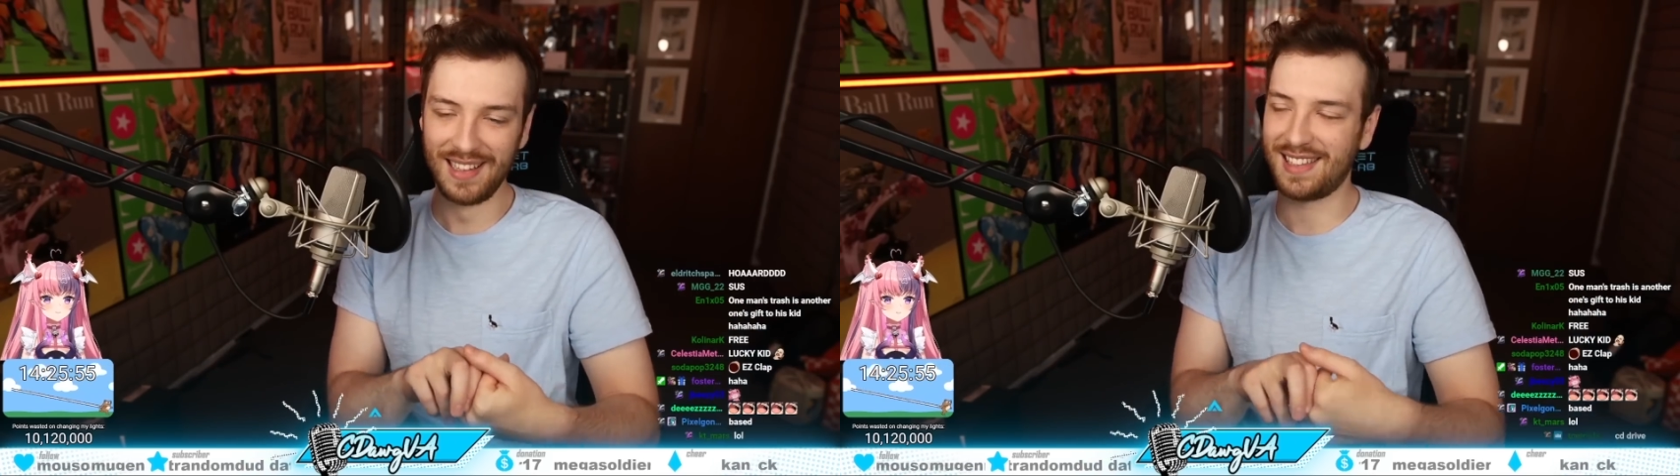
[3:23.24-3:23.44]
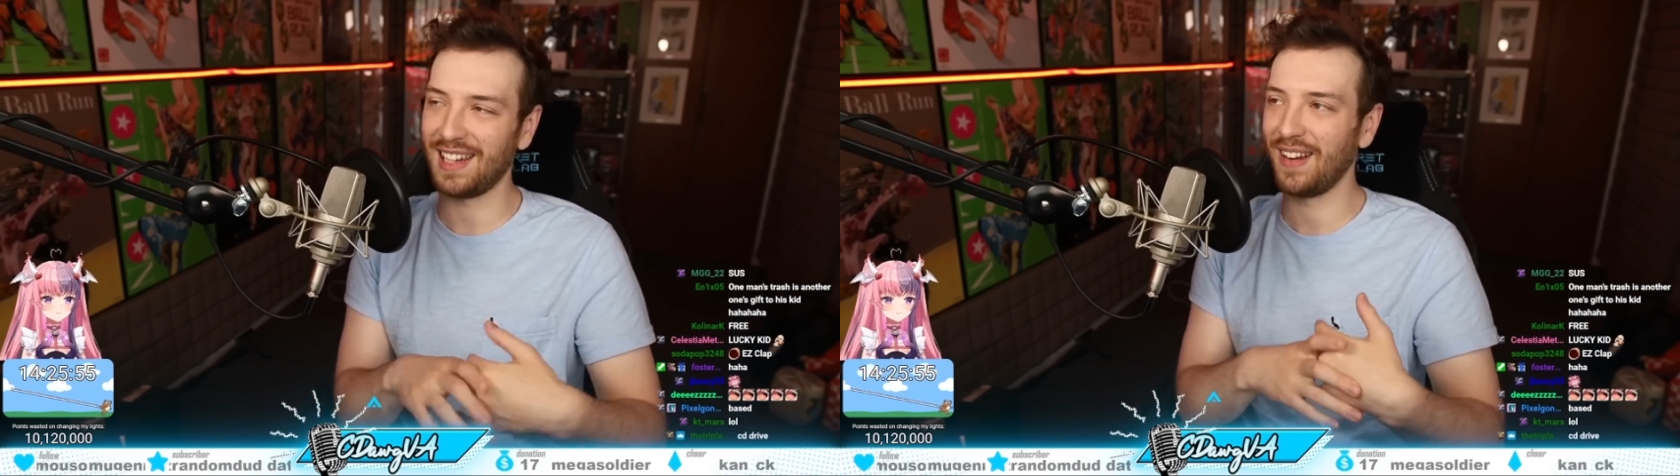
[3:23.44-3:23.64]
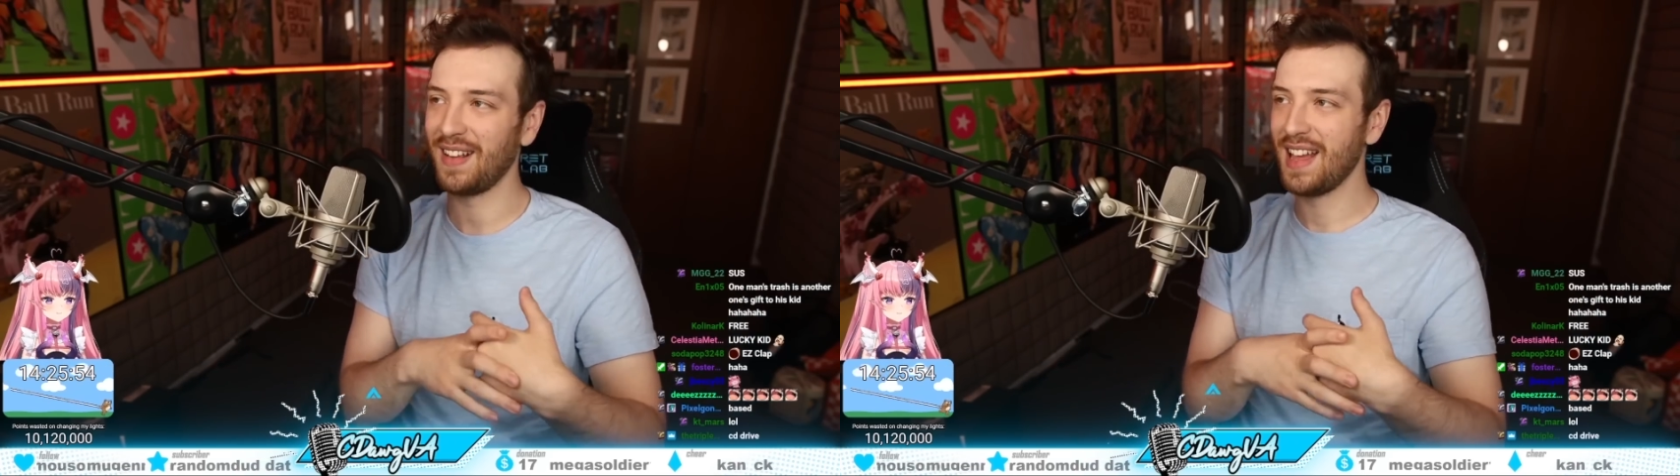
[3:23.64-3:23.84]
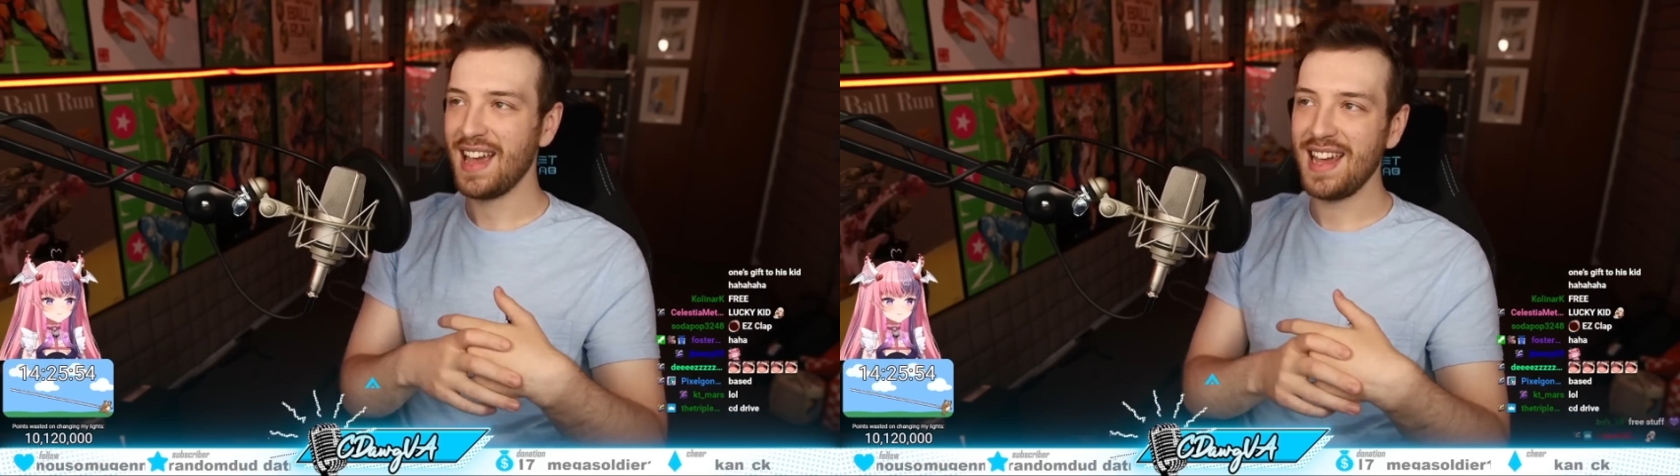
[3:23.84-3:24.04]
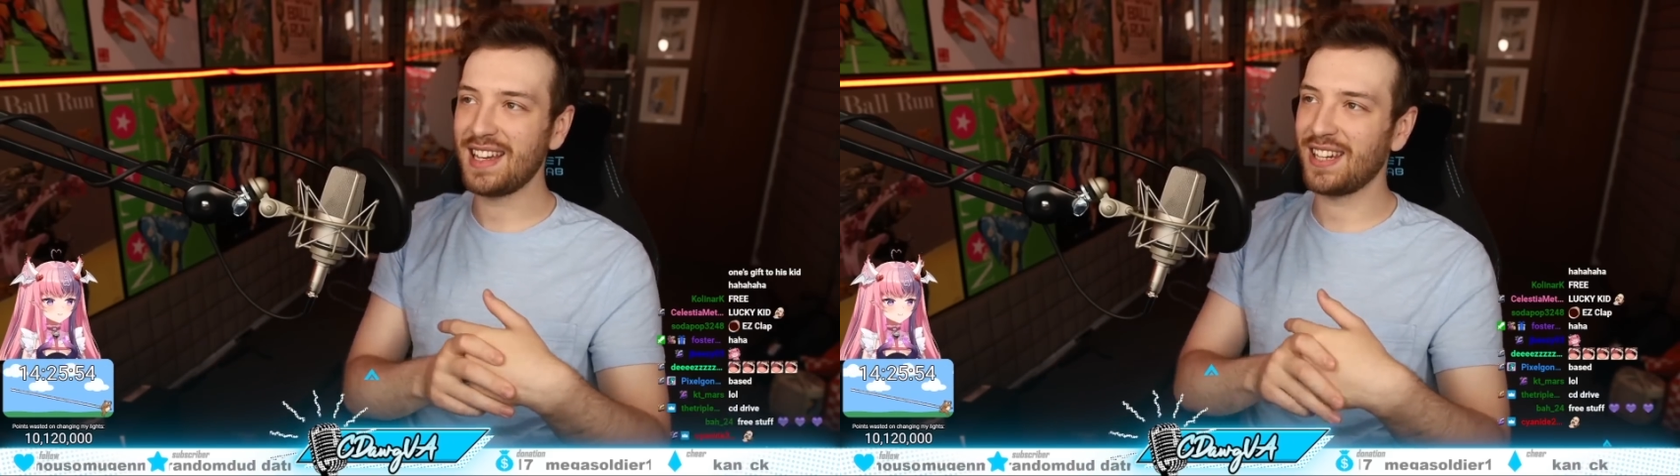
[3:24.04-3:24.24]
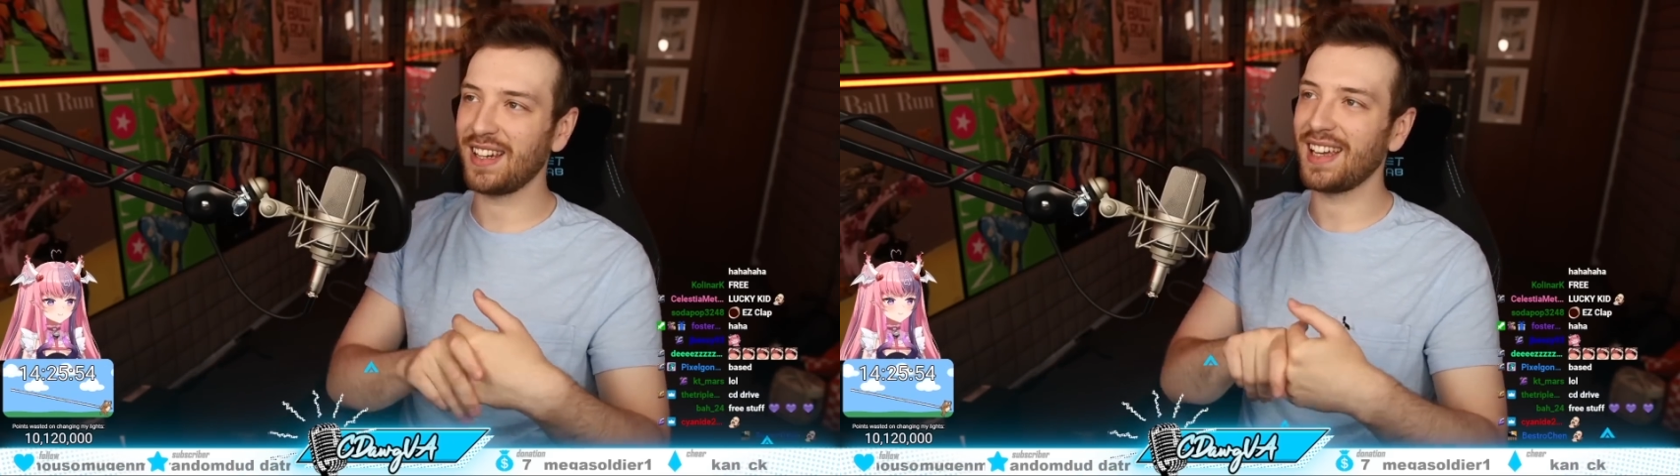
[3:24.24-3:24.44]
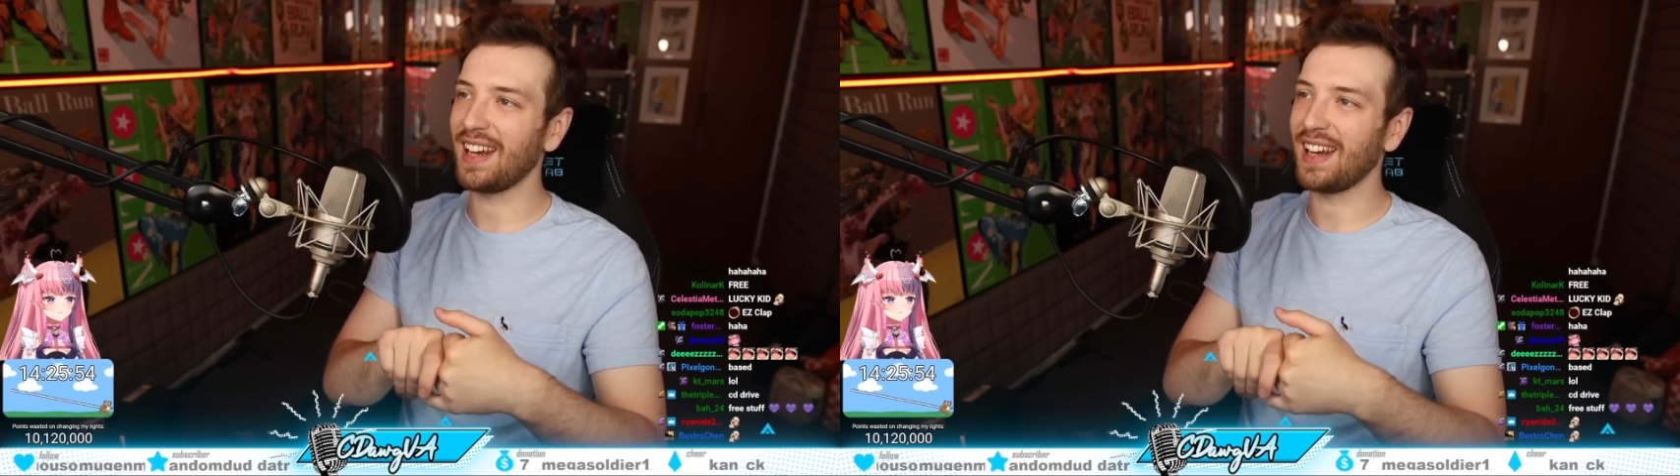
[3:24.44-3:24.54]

so he took it,